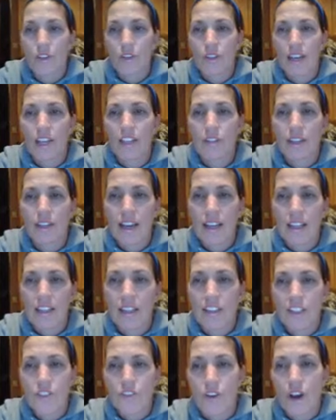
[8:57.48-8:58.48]
Okay, so I kind of
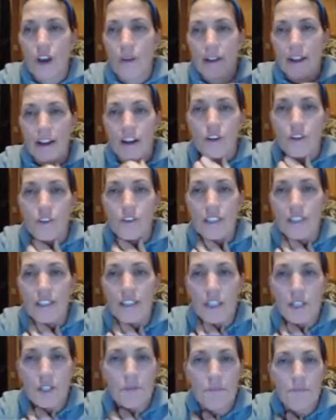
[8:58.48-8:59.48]
like to draw my arrows and
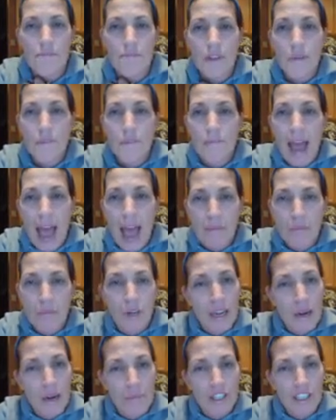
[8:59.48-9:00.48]
get the map. We
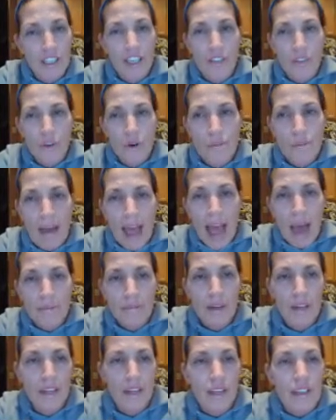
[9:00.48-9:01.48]
kind of put together a map.
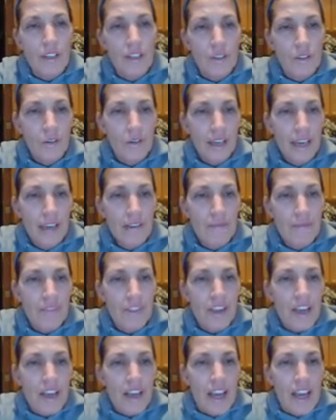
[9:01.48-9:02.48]
Okay,
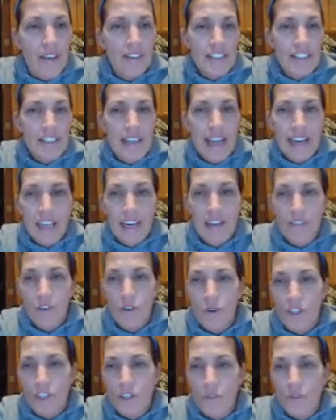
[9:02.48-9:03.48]
if it's negative, of
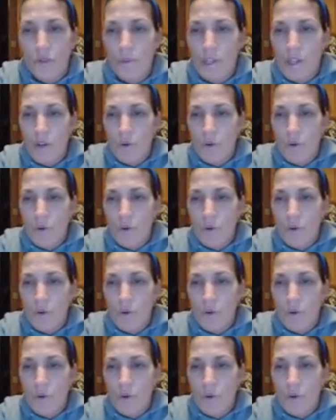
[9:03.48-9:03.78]
course, it would be